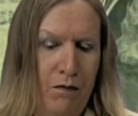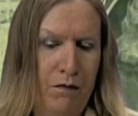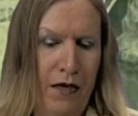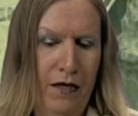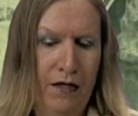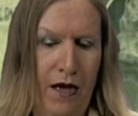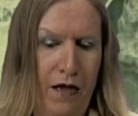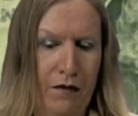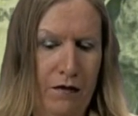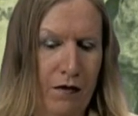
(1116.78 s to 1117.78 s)

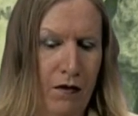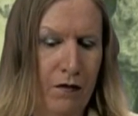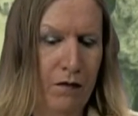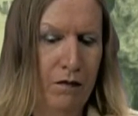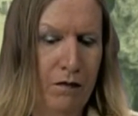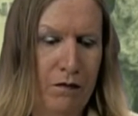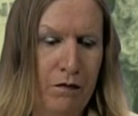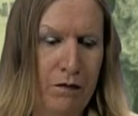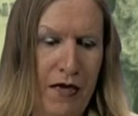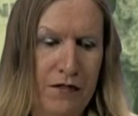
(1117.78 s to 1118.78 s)
Pentagon, you know, the
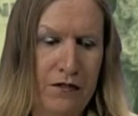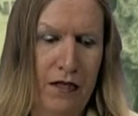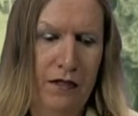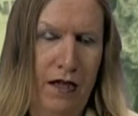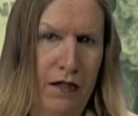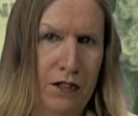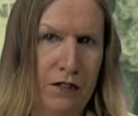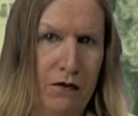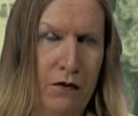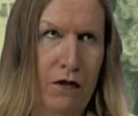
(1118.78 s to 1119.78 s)
best technology
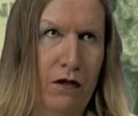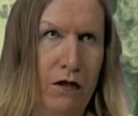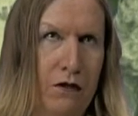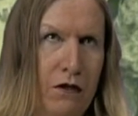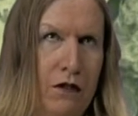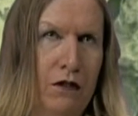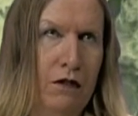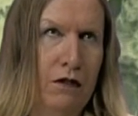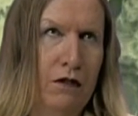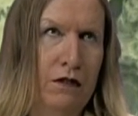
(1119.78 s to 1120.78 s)
in the world,
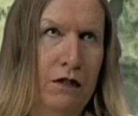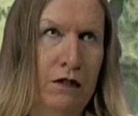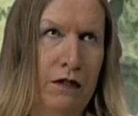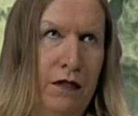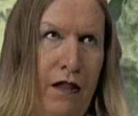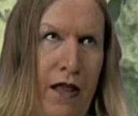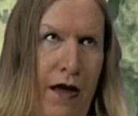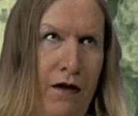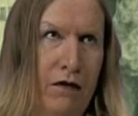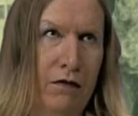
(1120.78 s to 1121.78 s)

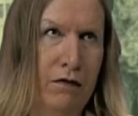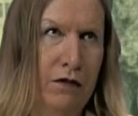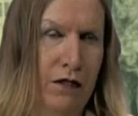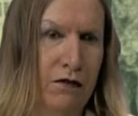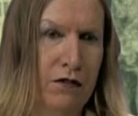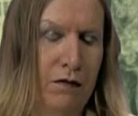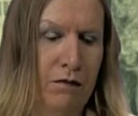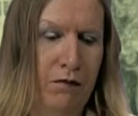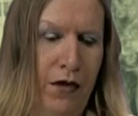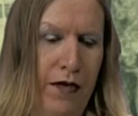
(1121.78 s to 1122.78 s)
allow, you know,
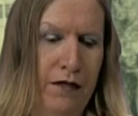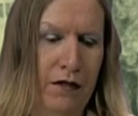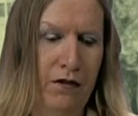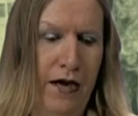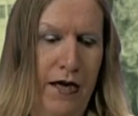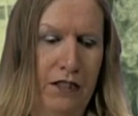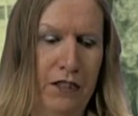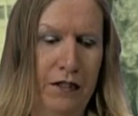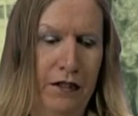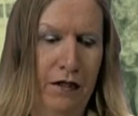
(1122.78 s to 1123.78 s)
some plane to crash
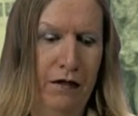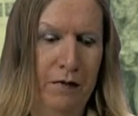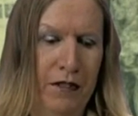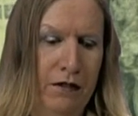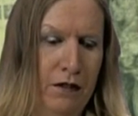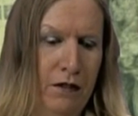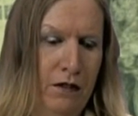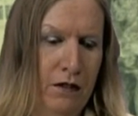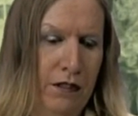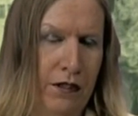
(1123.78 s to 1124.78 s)
in there? I mean,
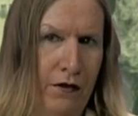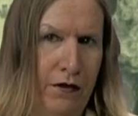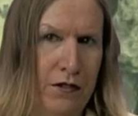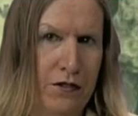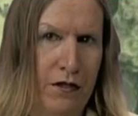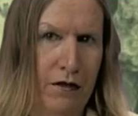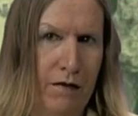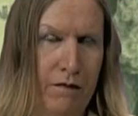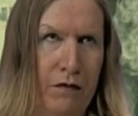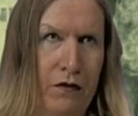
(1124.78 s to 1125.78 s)
you know, there's
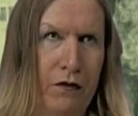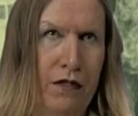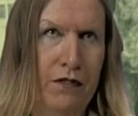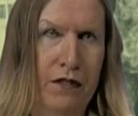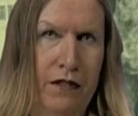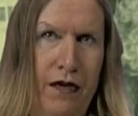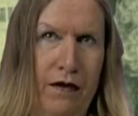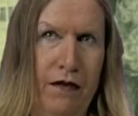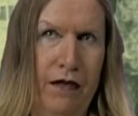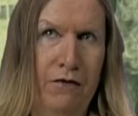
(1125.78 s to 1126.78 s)
a, what is it,
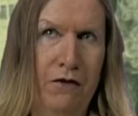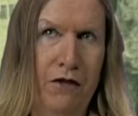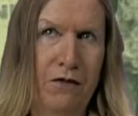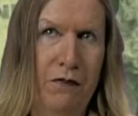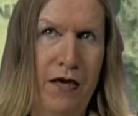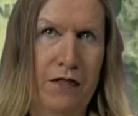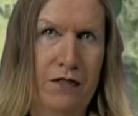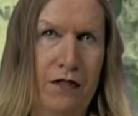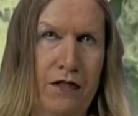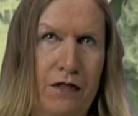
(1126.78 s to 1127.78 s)
that Air Force
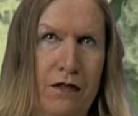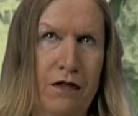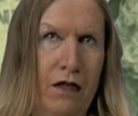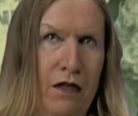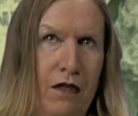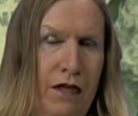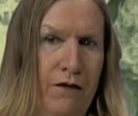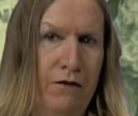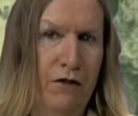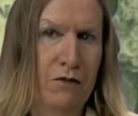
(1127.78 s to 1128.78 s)
base, there's a
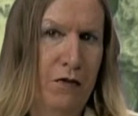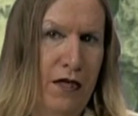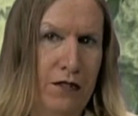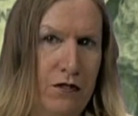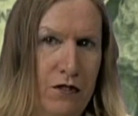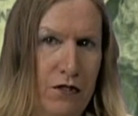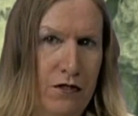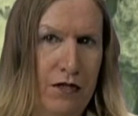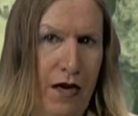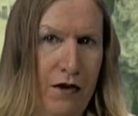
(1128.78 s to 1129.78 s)
Air Force base
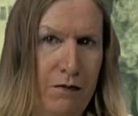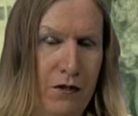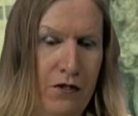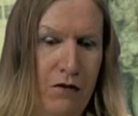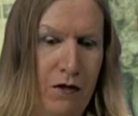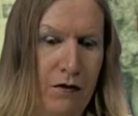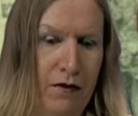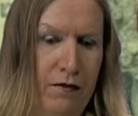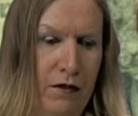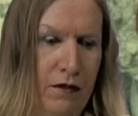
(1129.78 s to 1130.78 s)
just down the Potomac
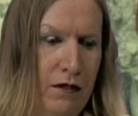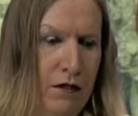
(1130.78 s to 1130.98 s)
River,